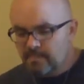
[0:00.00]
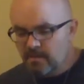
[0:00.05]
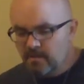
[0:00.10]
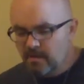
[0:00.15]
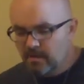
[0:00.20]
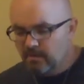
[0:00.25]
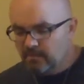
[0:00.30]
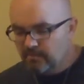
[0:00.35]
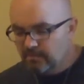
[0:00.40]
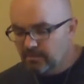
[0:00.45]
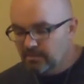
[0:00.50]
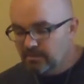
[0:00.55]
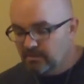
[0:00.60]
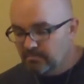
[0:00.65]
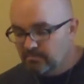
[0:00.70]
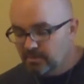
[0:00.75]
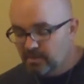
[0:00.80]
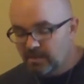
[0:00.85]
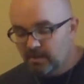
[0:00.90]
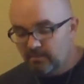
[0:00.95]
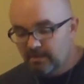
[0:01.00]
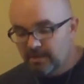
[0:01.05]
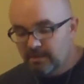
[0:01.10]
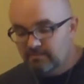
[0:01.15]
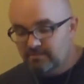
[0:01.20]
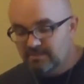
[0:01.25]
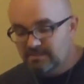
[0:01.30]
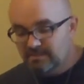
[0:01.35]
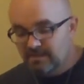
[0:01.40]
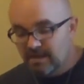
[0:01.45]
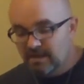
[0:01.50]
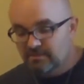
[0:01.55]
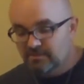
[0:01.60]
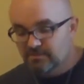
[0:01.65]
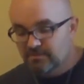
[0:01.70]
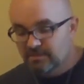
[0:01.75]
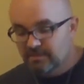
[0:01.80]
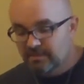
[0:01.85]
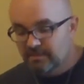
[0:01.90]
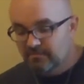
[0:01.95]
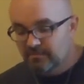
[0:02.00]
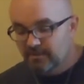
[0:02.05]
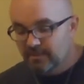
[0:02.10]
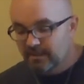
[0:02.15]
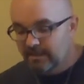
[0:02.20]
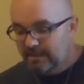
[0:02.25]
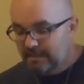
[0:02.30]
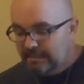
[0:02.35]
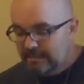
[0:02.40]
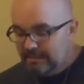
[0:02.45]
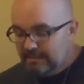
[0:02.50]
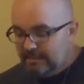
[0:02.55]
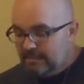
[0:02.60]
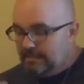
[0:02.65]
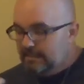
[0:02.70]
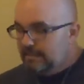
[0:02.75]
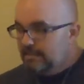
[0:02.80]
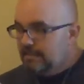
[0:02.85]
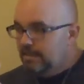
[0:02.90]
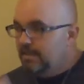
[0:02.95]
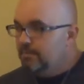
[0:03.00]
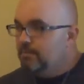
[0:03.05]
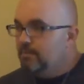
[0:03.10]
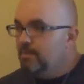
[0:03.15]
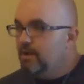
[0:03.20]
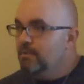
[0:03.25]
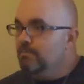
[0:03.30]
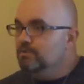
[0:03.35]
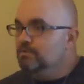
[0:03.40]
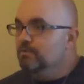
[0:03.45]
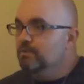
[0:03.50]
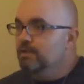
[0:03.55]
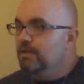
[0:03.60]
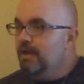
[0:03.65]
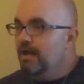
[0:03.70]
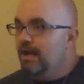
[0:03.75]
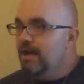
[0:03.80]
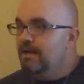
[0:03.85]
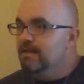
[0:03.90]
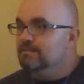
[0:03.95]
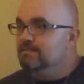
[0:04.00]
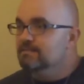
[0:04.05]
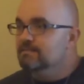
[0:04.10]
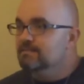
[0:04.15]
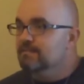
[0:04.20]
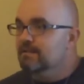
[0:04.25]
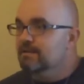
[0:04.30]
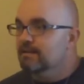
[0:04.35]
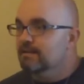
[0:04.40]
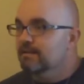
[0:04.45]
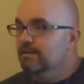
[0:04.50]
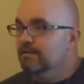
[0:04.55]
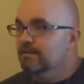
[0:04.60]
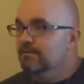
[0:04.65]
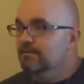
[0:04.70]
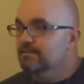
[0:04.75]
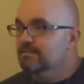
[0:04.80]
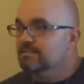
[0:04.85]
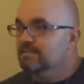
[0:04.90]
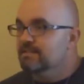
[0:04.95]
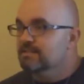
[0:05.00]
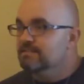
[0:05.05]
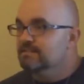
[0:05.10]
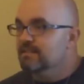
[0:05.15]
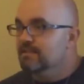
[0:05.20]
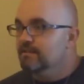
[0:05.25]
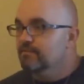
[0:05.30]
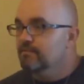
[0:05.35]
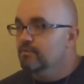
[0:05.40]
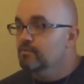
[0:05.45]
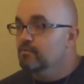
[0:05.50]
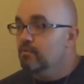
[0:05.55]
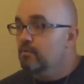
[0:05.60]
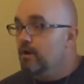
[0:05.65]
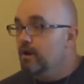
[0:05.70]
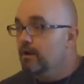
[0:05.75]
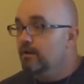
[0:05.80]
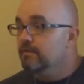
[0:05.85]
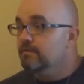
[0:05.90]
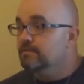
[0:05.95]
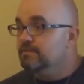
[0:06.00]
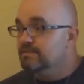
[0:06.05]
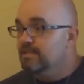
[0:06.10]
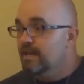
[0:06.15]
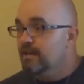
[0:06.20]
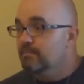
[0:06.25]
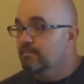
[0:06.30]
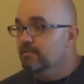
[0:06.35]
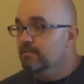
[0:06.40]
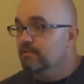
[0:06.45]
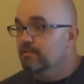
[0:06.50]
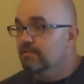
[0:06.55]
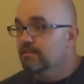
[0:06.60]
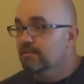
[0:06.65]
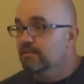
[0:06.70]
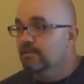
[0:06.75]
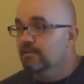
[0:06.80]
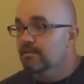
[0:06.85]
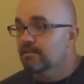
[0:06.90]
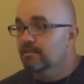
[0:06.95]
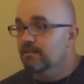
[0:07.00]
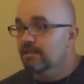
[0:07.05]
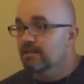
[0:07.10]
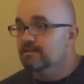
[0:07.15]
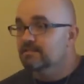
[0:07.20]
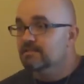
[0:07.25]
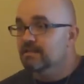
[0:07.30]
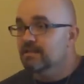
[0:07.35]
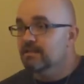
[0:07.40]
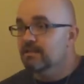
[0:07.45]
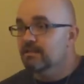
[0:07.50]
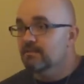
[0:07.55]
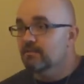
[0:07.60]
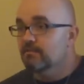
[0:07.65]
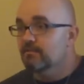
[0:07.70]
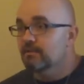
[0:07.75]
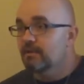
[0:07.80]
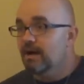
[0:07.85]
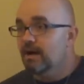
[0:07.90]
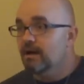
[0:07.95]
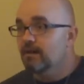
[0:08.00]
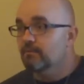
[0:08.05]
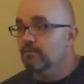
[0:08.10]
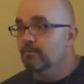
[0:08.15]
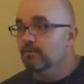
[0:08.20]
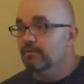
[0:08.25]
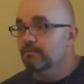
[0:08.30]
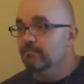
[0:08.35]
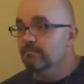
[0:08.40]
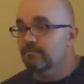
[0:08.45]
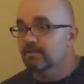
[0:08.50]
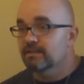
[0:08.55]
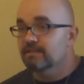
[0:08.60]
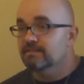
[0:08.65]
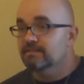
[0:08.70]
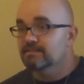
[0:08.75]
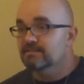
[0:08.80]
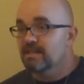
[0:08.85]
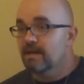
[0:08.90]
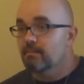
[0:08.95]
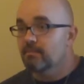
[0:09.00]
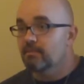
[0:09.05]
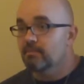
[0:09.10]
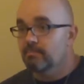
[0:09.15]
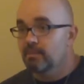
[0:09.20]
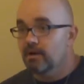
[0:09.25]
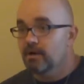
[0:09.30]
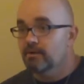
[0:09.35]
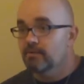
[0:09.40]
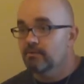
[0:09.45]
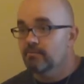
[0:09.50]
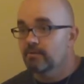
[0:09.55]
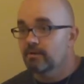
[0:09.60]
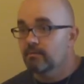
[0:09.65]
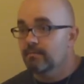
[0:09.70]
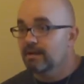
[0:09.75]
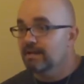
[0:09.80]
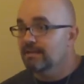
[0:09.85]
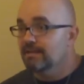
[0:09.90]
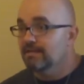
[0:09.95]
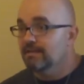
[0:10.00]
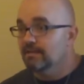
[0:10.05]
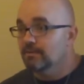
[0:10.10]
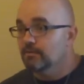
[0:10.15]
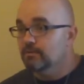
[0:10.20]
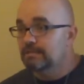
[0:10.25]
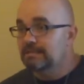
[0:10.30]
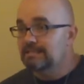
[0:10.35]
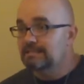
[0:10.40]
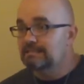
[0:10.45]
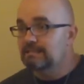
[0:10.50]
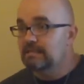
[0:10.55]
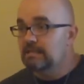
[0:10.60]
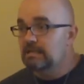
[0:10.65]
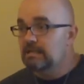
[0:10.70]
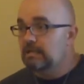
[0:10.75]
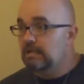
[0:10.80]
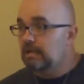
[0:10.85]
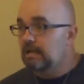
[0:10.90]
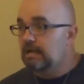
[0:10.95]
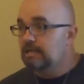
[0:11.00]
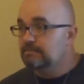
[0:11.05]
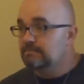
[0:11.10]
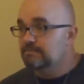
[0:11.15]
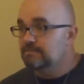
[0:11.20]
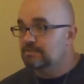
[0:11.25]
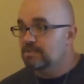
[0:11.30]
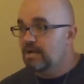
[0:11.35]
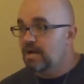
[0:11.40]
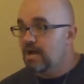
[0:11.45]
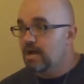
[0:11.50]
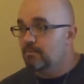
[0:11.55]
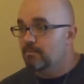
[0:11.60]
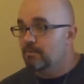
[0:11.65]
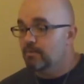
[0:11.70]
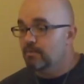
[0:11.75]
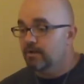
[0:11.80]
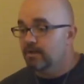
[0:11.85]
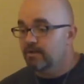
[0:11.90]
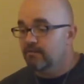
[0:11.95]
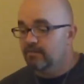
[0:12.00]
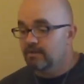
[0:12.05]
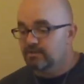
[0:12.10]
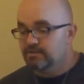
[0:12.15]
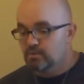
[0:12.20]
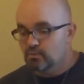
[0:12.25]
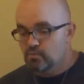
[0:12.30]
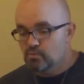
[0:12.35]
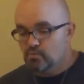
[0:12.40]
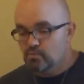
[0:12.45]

A really good book I read was a doctrine, and it really hit me right between the eyes. It says like, if you don't honor the Sabbath, as like God will inflict the Sabbath upon you, whether by illness, loss of job, or whatever. And I was like,